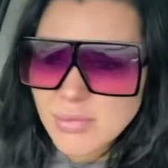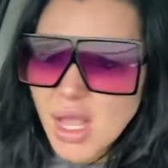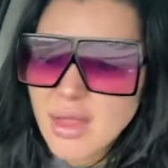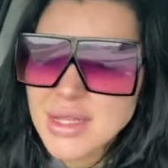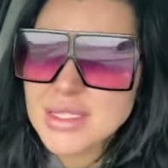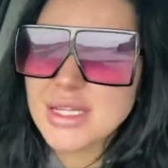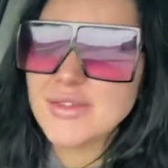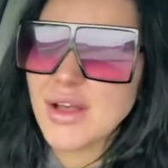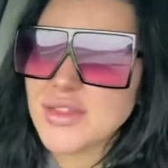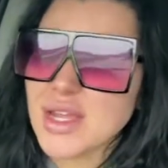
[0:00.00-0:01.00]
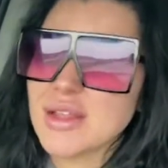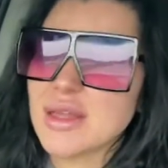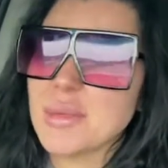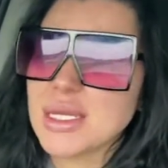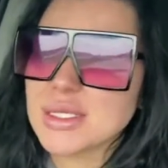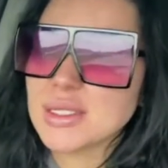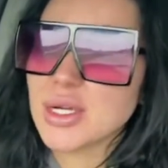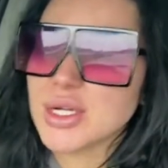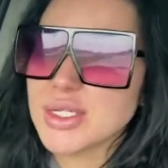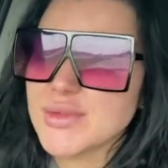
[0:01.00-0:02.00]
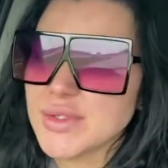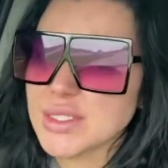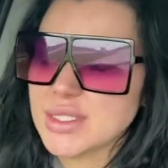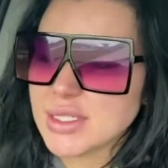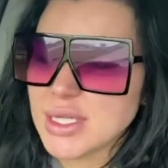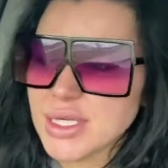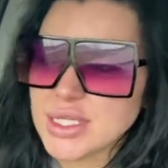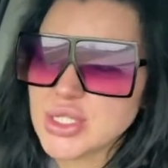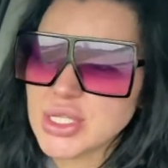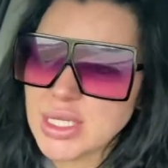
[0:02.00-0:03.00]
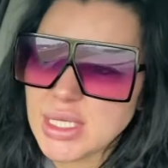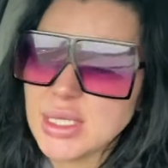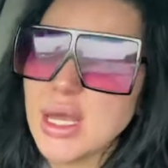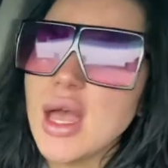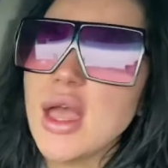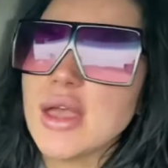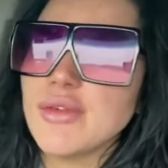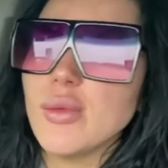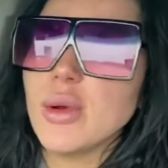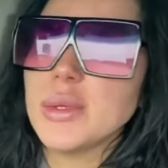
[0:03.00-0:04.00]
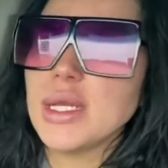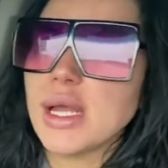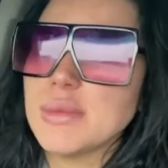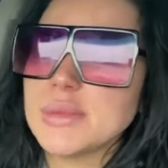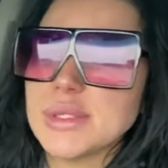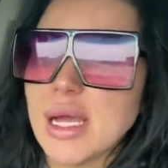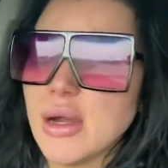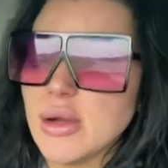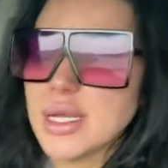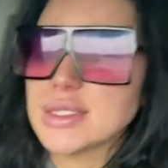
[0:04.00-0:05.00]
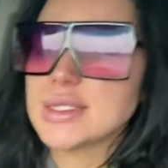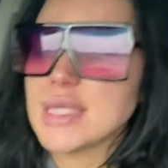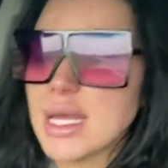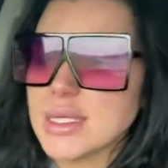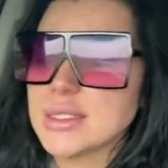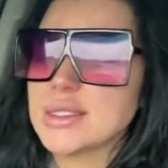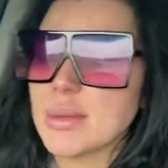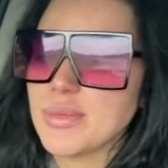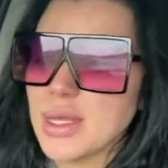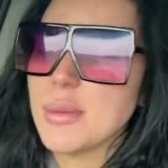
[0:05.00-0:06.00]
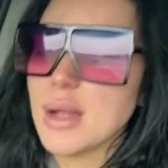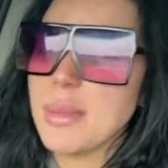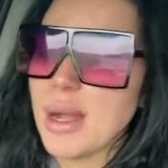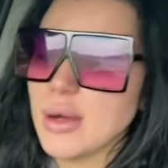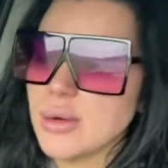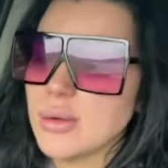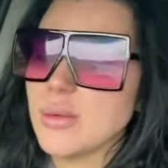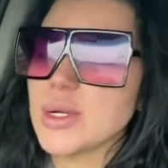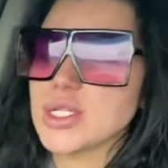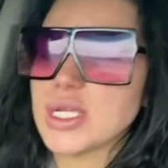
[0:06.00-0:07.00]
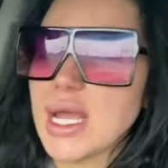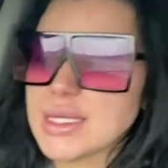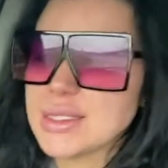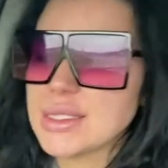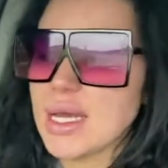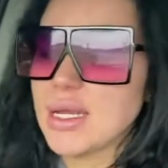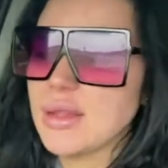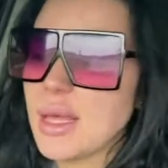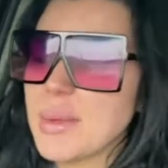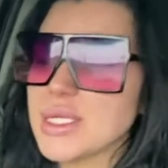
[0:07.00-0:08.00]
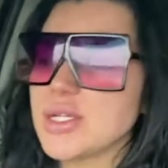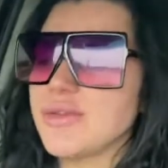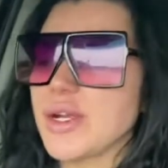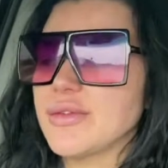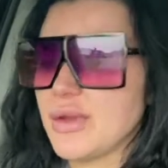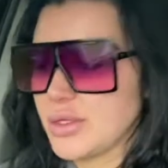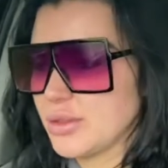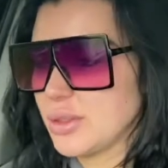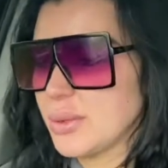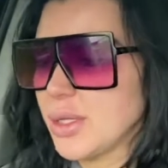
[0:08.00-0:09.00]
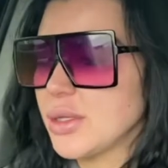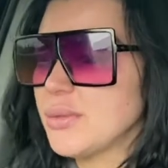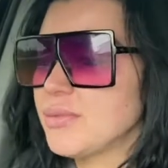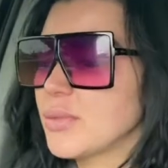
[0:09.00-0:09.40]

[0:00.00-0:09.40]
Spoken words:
all that stuff out there that makes girls feel insecure and shitty. If a woman comes out and says something about what she has done, that makes her very vulnerable,